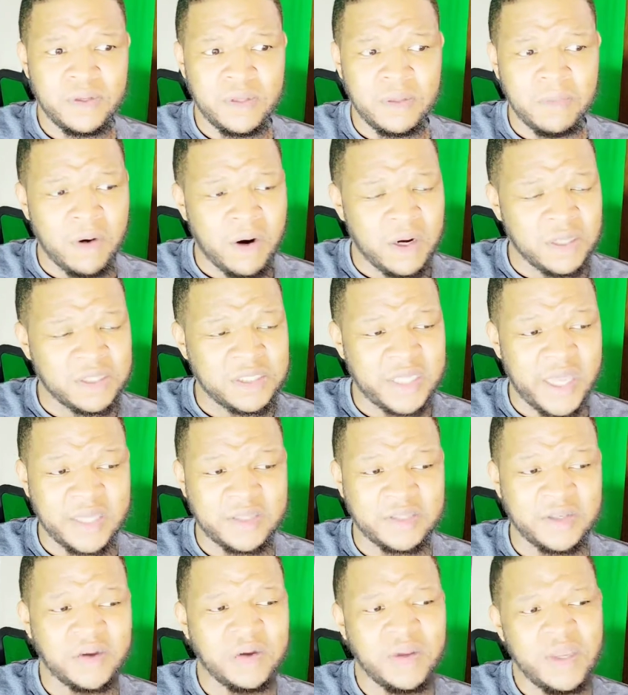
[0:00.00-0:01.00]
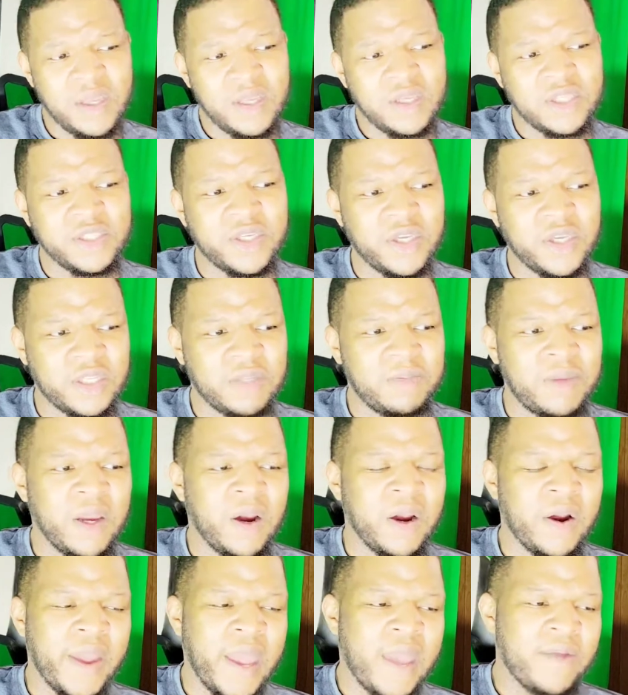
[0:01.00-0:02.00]
Lamar Jackson. So it's good to be
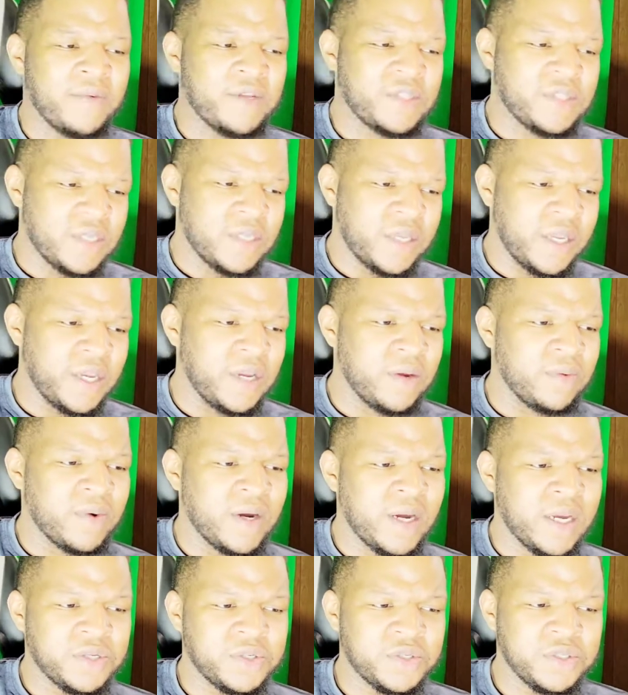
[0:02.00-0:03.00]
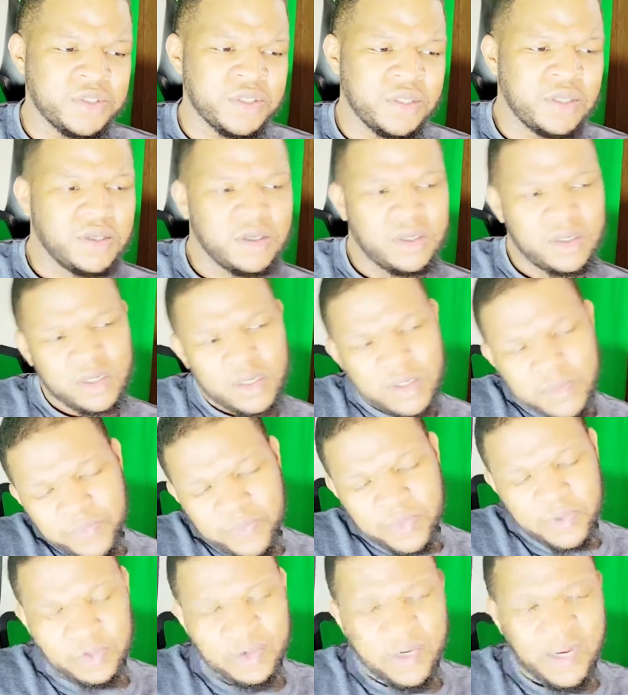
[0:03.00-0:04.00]
our average Aaron Rodgers.
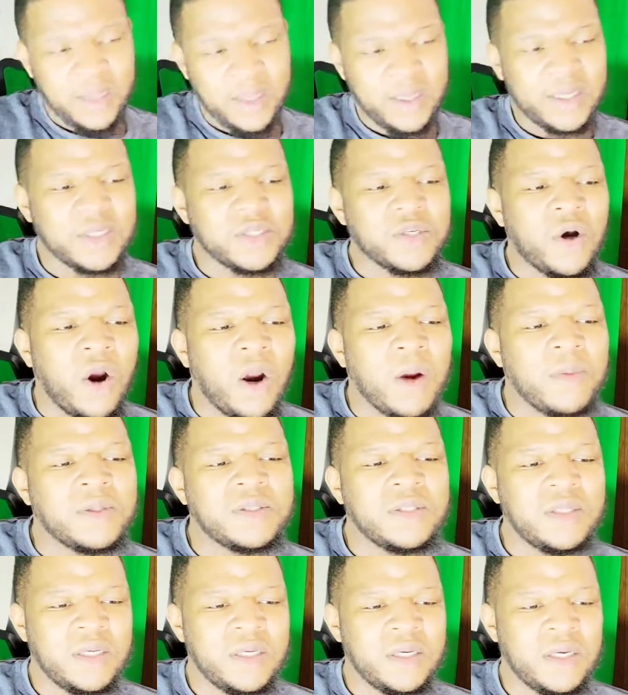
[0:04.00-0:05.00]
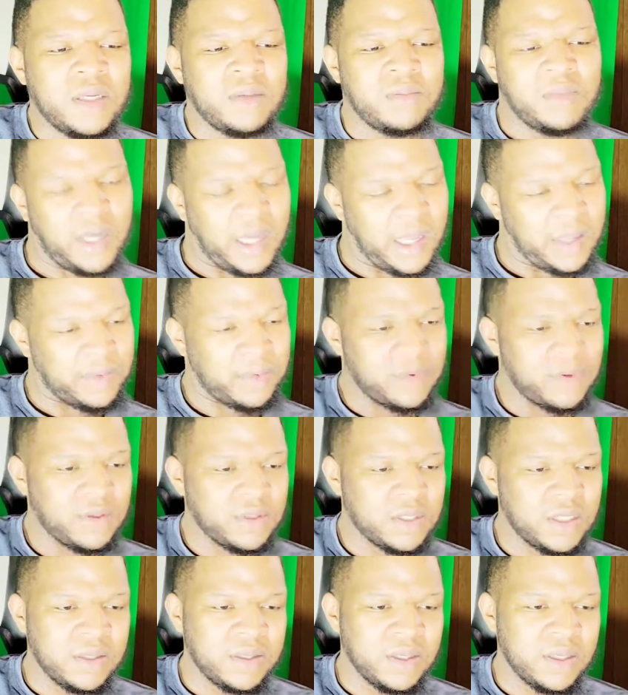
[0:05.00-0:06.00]
When I look at his arm, it's good, but
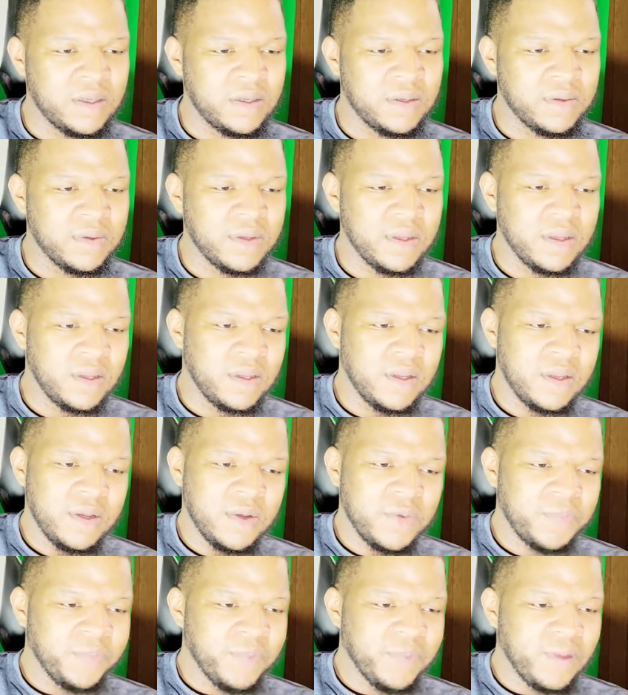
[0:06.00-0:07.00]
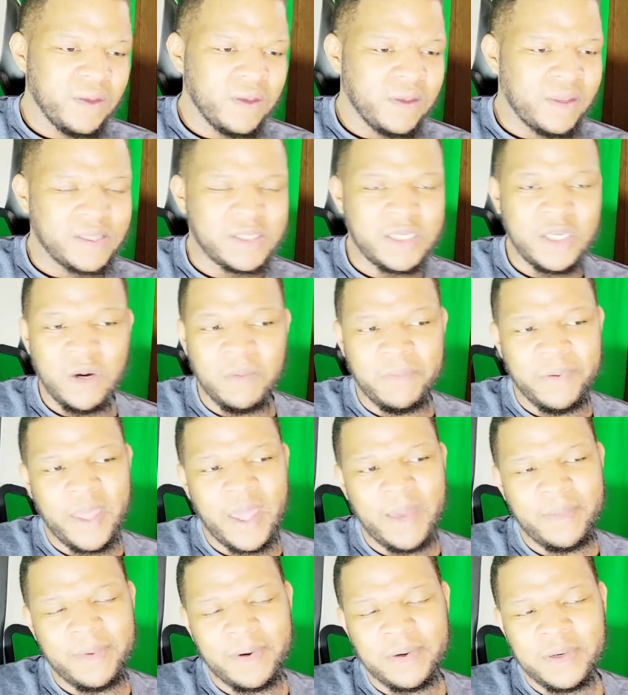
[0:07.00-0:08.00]
the, the is he going to be
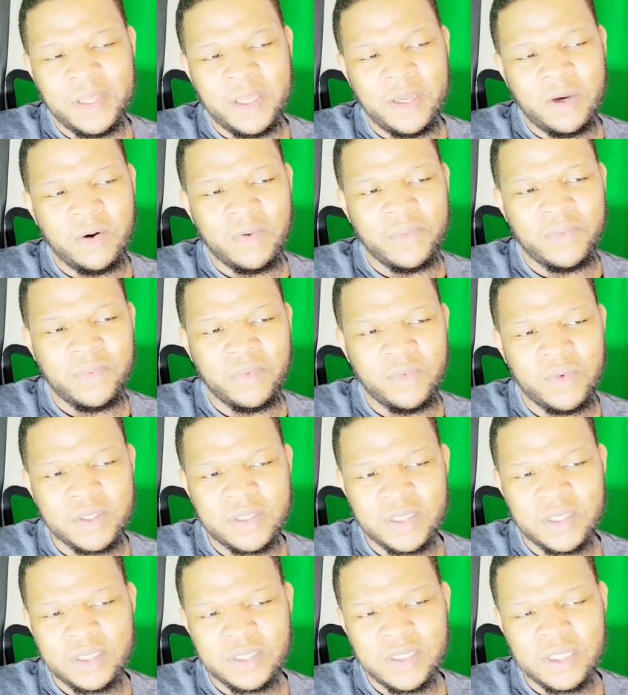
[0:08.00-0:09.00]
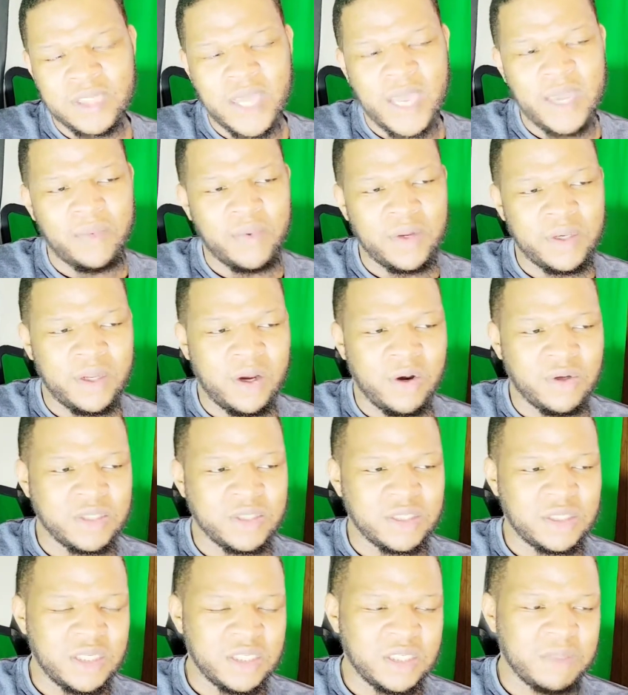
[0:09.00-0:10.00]
able to deal with the, the tight windows,
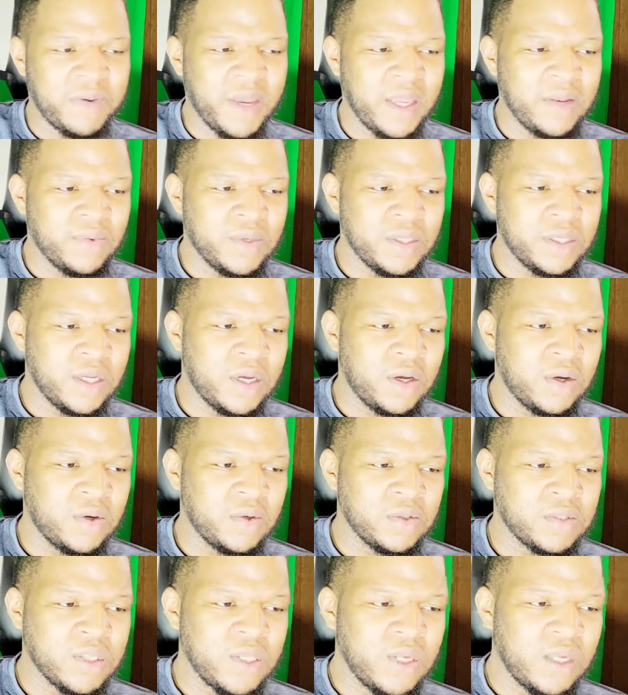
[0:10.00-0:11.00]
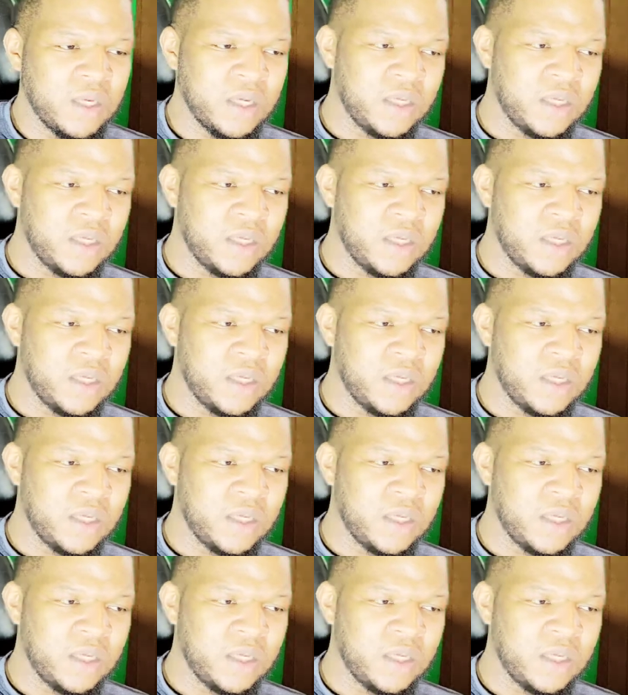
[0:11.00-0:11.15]
anticipating windows?